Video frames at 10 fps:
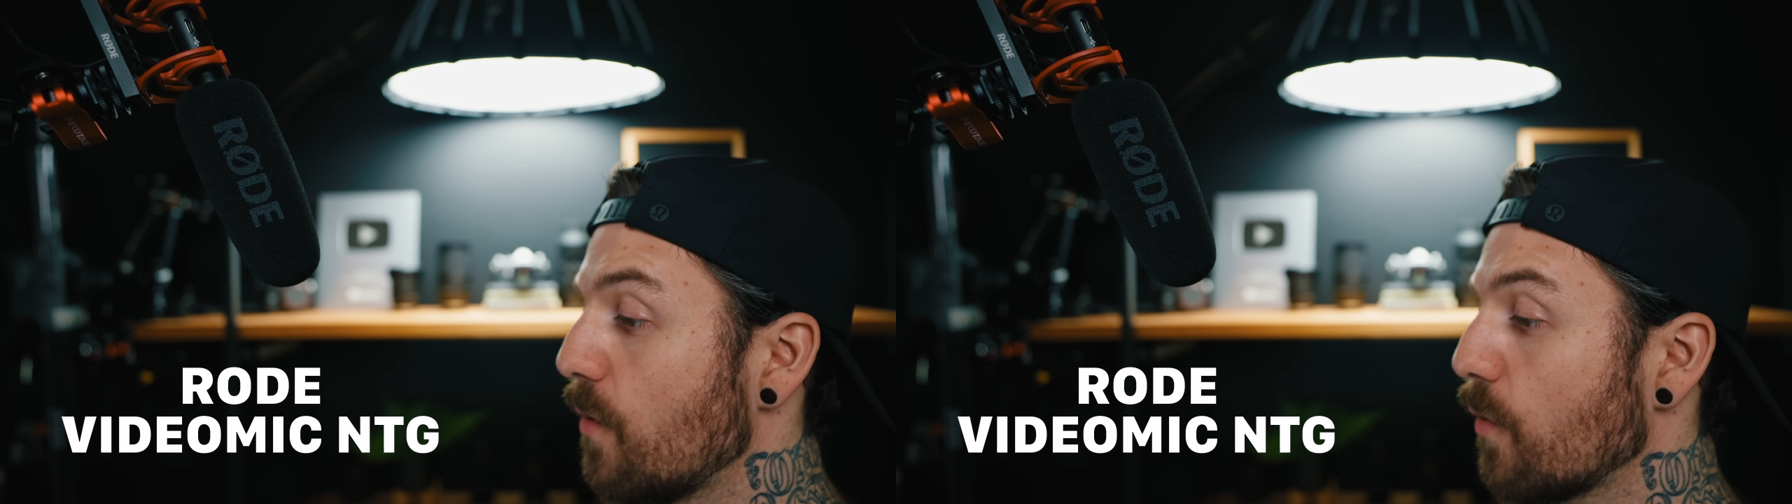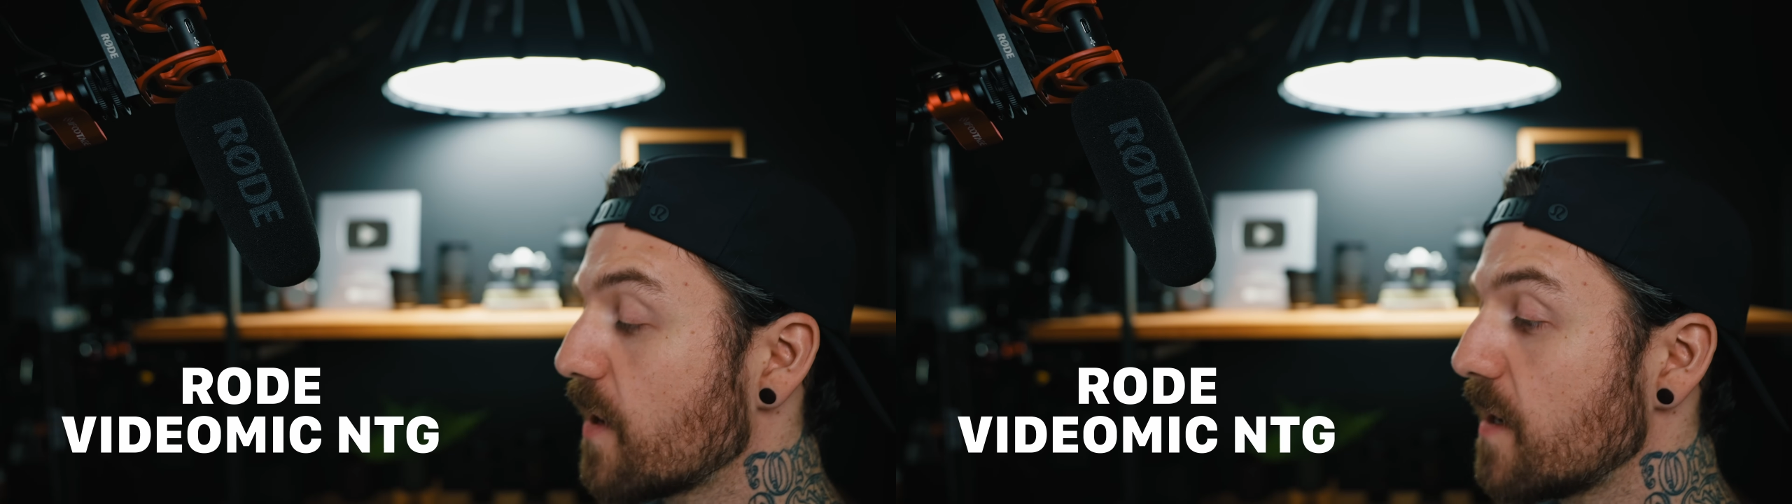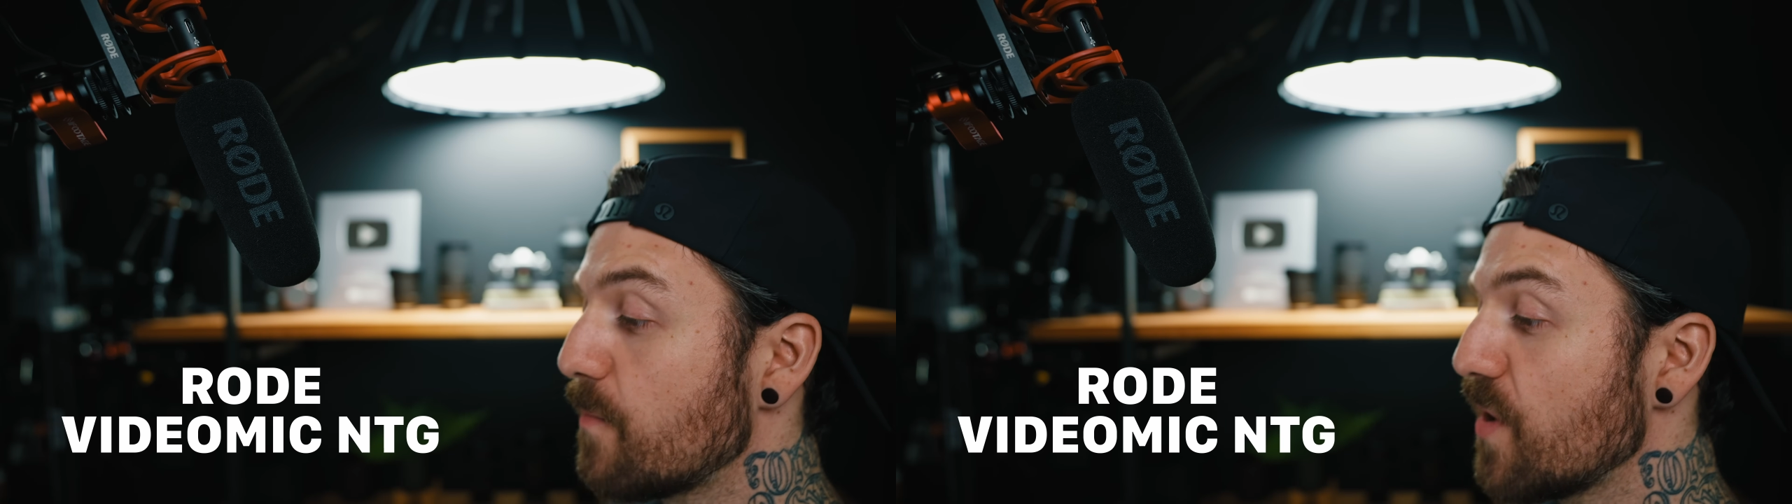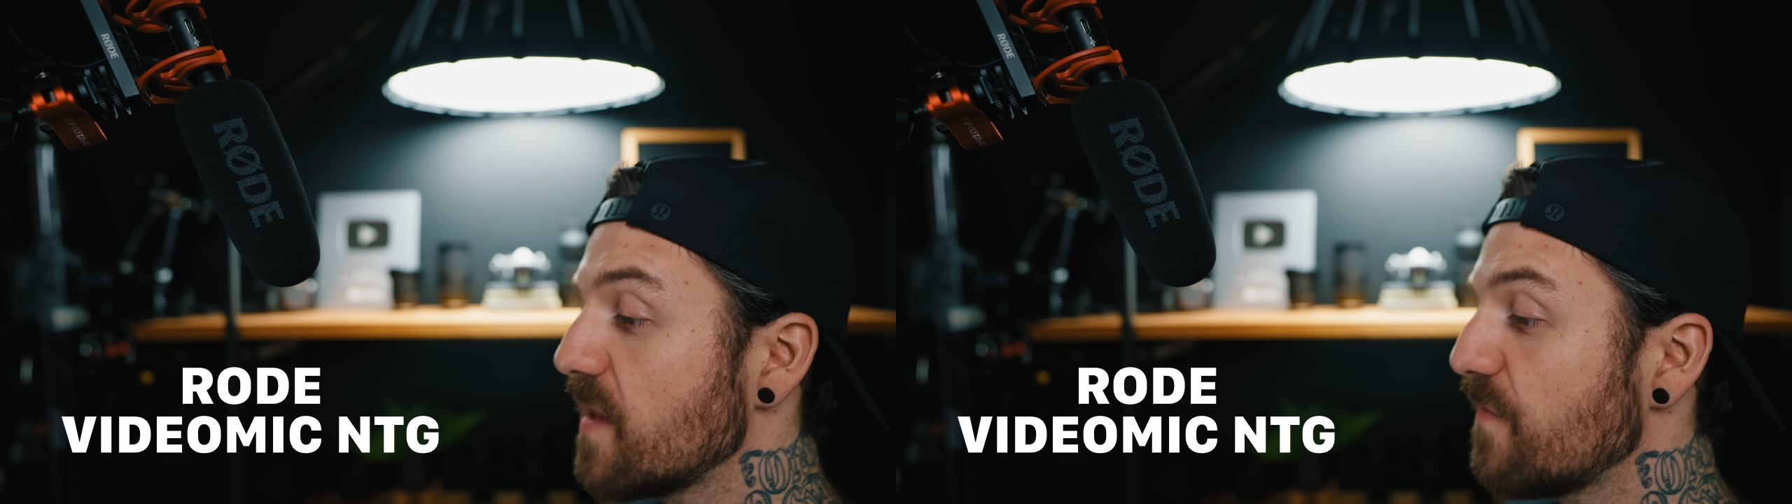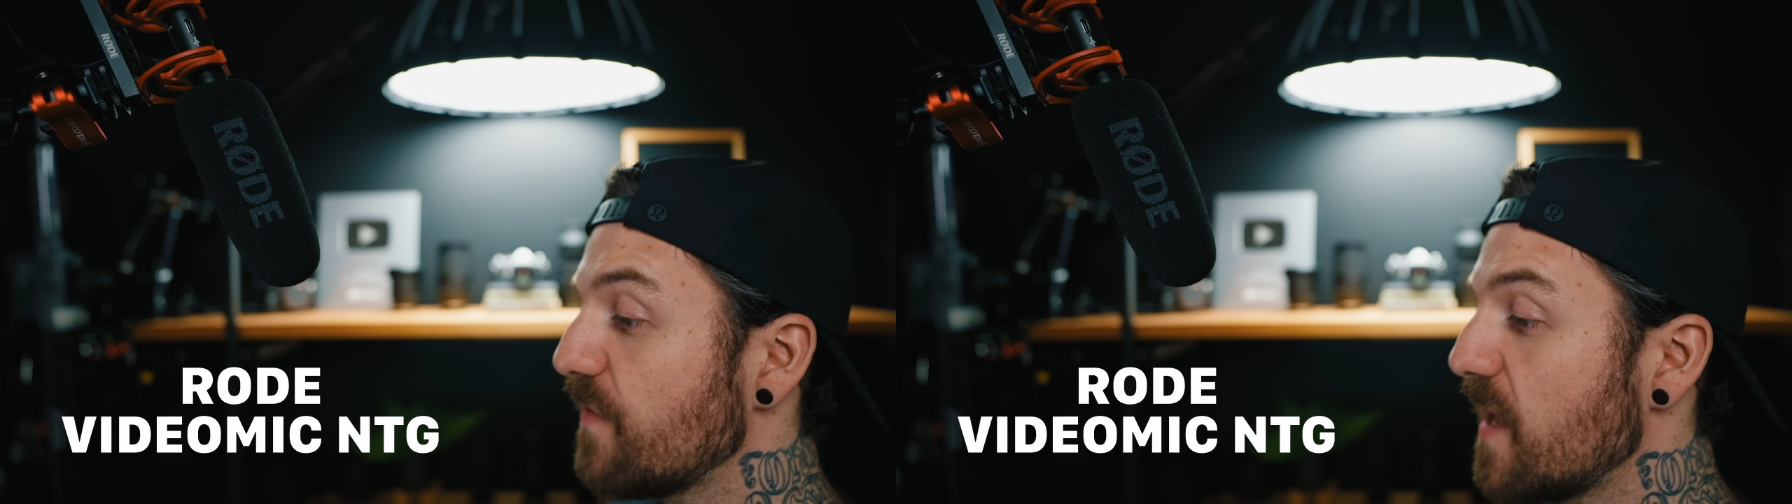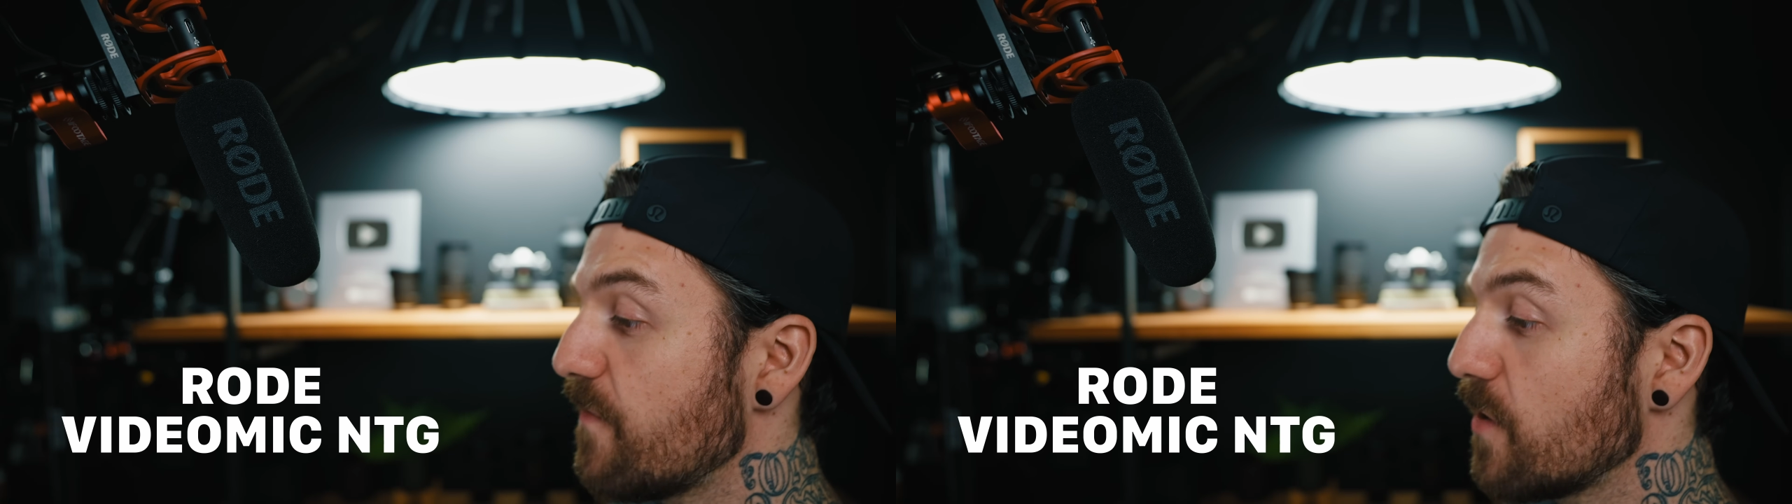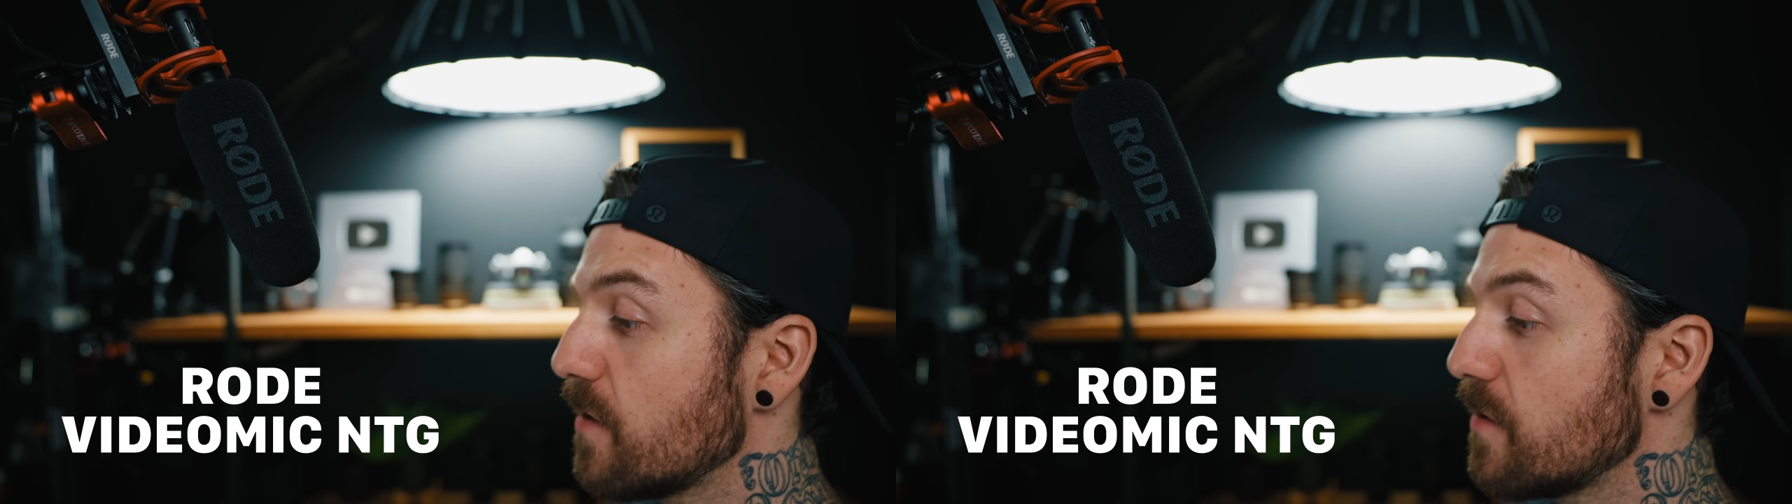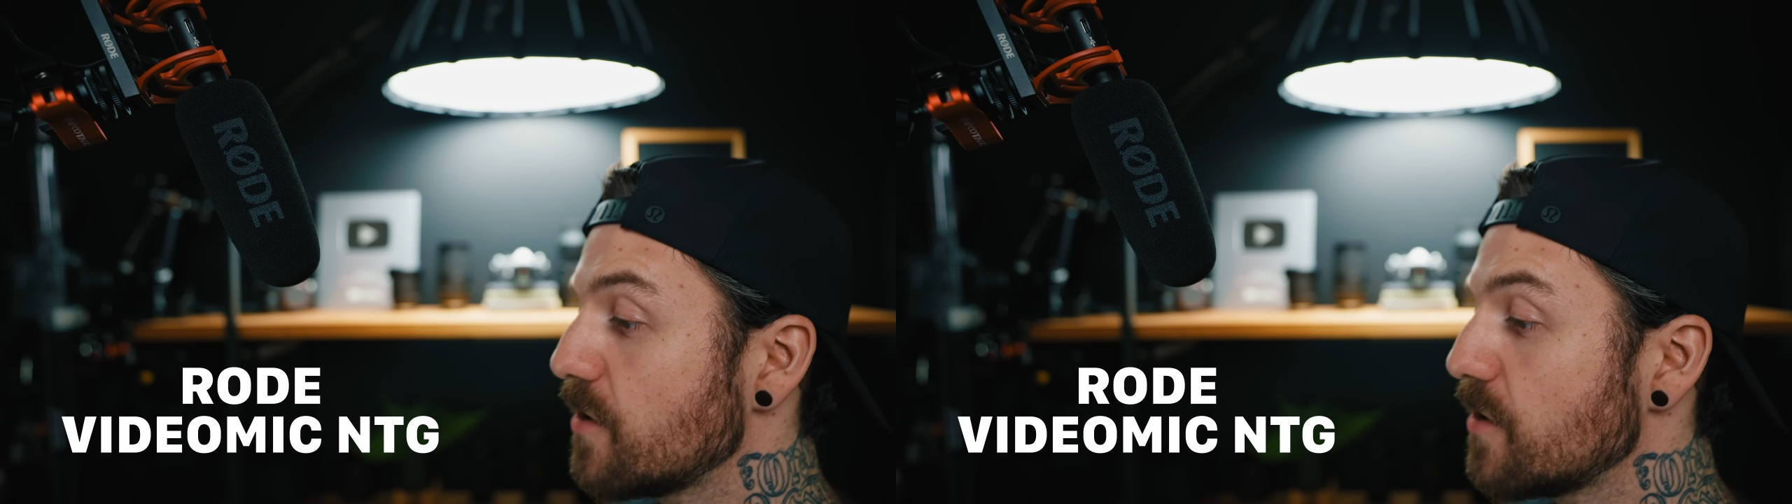We're gonna bring the flavor,